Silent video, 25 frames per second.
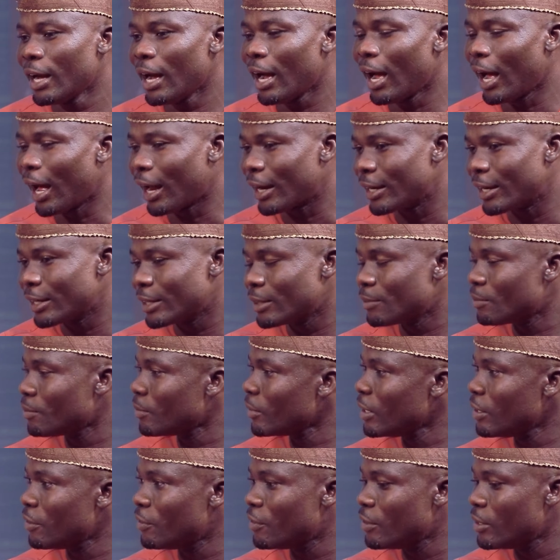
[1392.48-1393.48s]
and
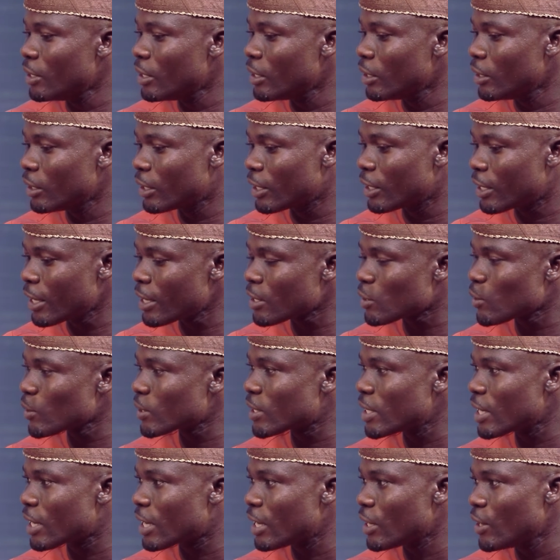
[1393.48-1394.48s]
if the care is not
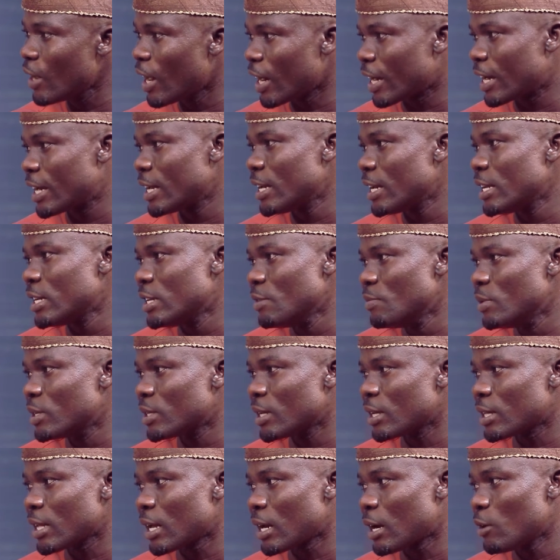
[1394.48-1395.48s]
taken, you are killing the
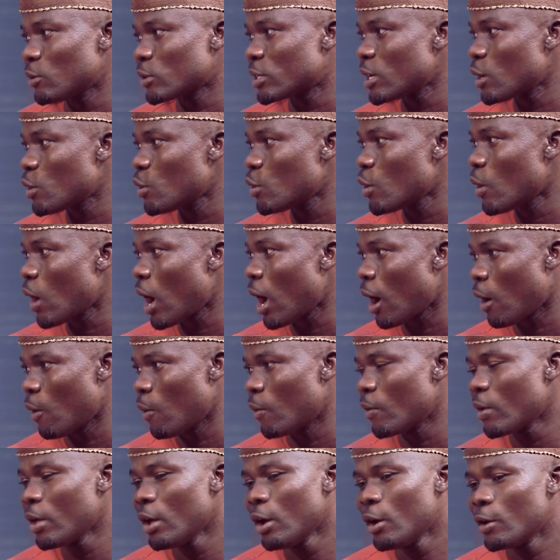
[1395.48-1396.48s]
business. And I will tell you how.
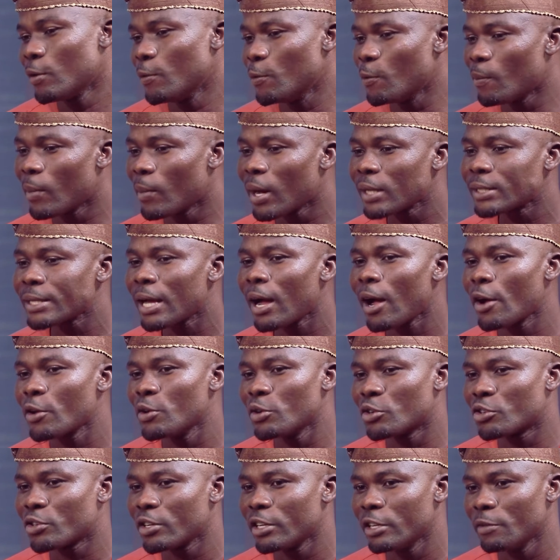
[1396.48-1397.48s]
No matter how
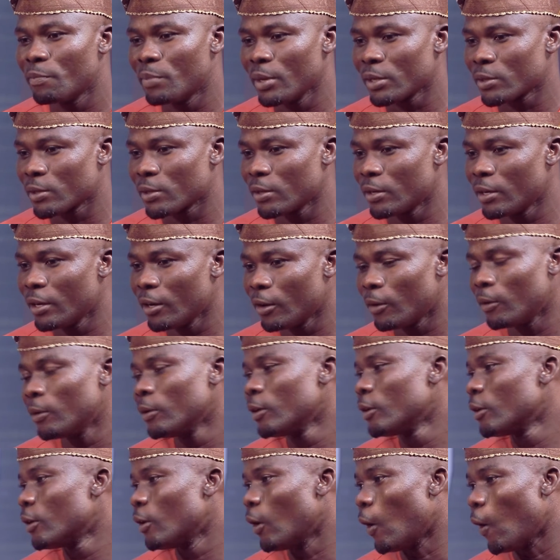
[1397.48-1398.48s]
you train a personnel
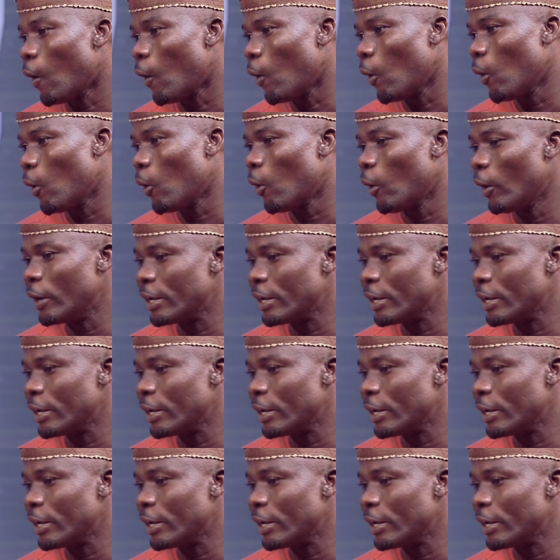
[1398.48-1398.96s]
or